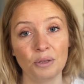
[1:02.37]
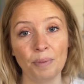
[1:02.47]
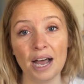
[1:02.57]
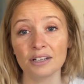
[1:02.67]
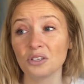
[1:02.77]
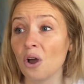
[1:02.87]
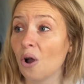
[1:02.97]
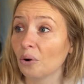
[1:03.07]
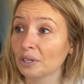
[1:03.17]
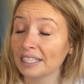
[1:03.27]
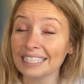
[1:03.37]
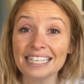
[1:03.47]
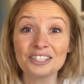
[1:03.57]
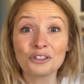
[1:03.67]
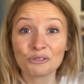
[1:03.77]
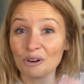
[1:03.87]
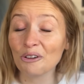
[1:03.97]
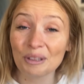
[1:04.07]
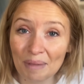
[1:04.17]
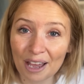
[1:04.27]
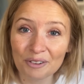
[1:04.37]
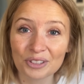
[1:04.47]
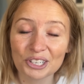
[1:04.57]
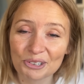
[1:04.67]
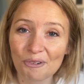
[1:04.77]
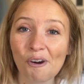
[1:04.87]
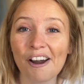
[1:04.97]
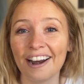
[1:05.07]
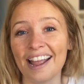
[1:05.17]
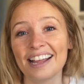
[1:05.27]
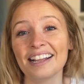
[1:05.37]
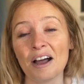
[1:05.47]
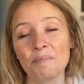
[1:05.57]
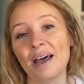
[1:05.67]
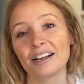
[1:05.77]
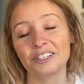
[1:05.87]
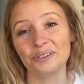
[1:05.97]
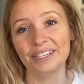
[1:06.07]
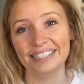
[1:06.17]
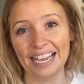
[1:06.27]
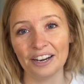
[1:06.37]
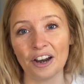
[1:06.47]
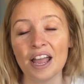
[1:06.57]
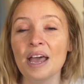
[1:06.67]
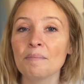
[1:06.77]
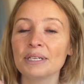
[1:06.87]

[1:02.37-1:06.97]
to the box or at least throw them out of the drawer and come back to it later.